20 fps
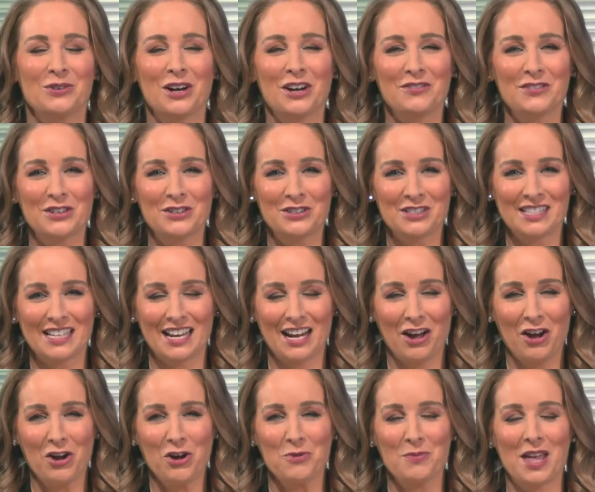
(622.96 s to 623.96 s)
To our viewers at
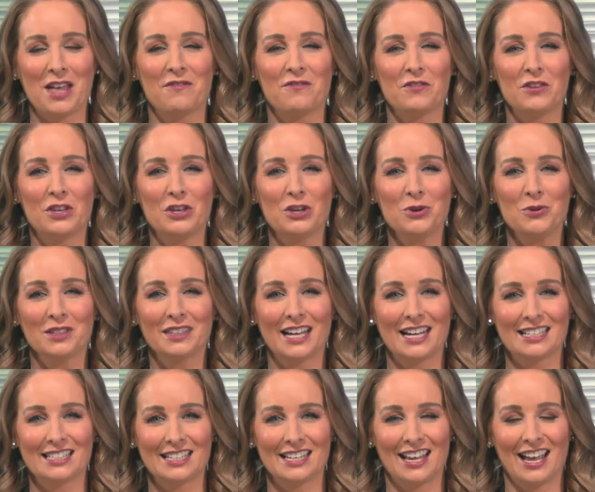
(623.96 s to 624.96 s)
home, if you would
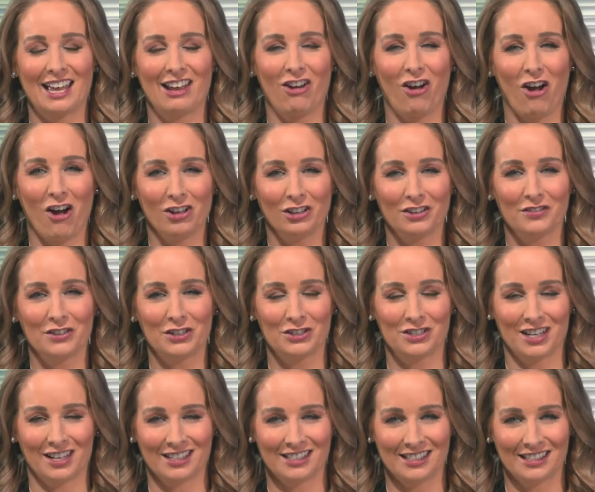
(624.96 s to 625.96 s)
like to get all of your
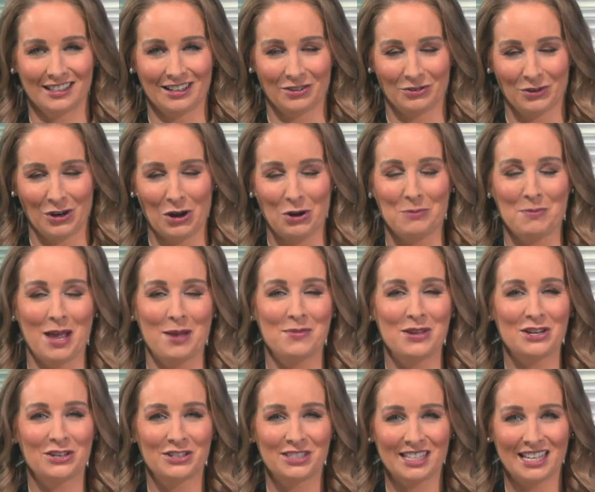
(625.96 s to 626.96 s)
ducks in a row,
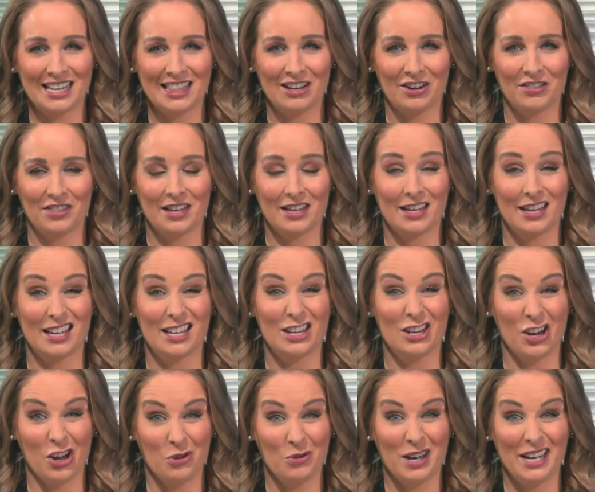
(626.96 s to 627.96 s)
maybe you're sitting there thinking,
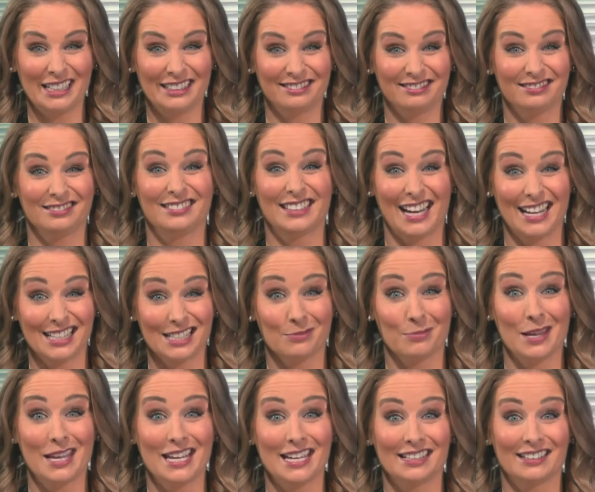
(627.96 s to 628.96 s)
you know what? That's
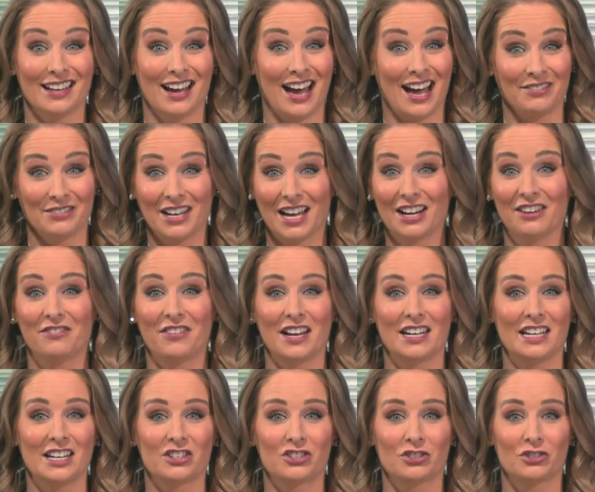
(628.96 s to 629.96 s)
me. I've got a
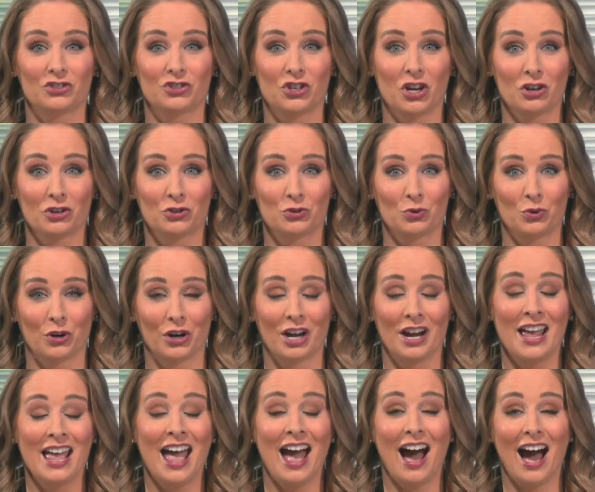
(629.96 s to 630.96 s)
financial junk drawer.